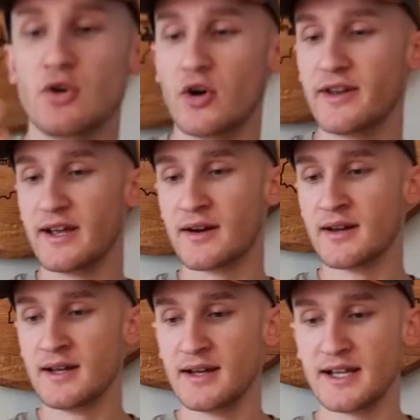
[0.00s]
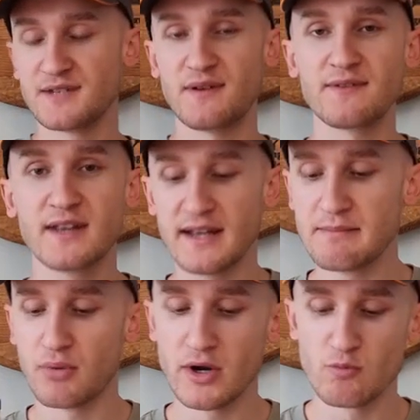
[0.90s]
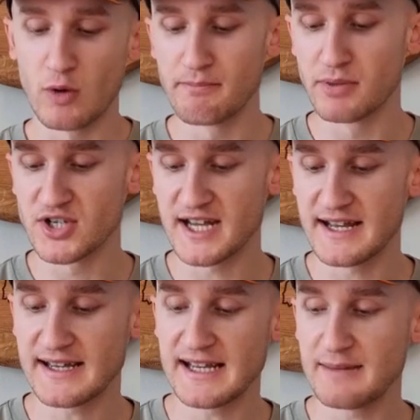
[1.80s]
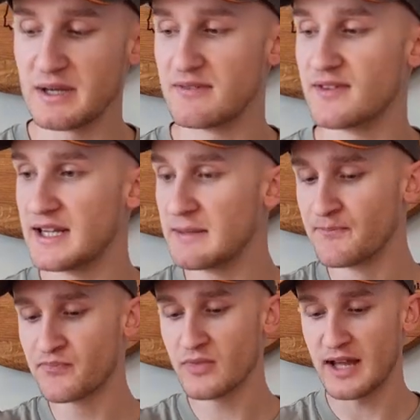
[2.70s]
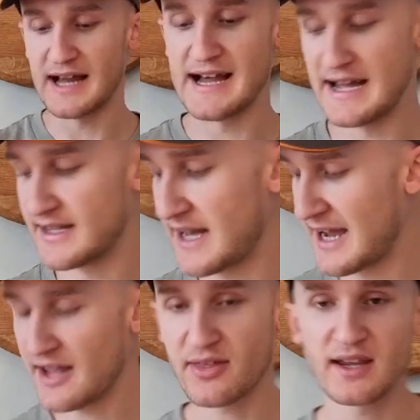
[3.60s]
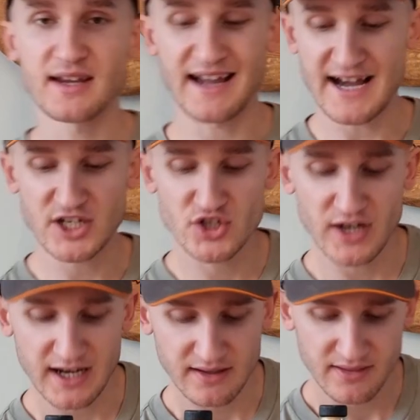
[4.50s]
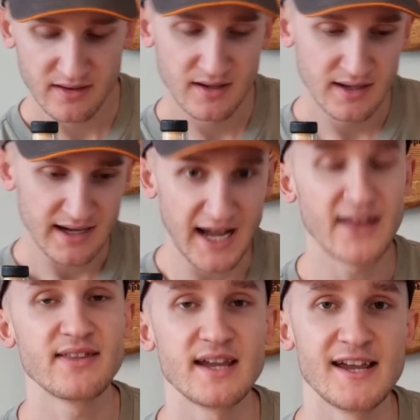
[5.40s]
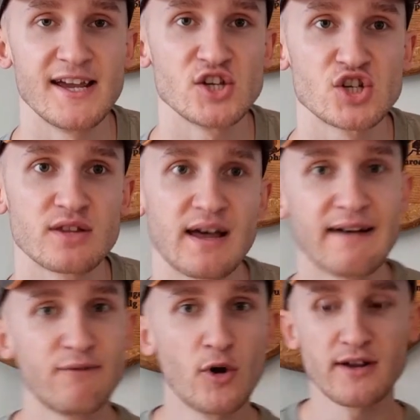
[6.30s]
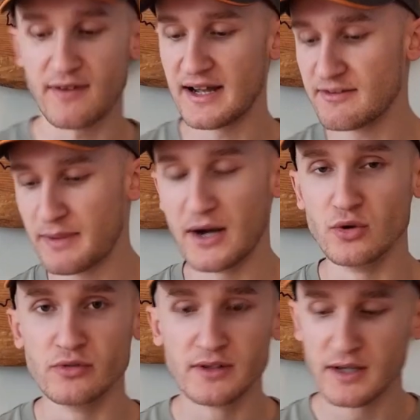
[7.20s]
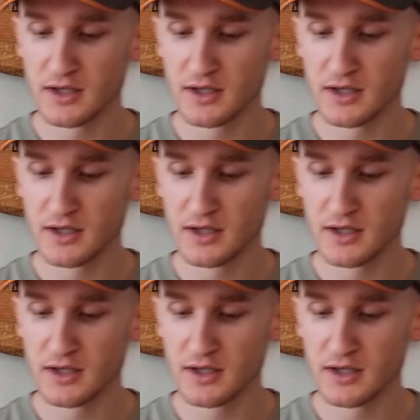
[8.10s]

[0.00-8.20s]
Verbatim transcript: on there. It's fifty-nine point one percent A B V, and I think at cask strength and the age, that forty-five pound,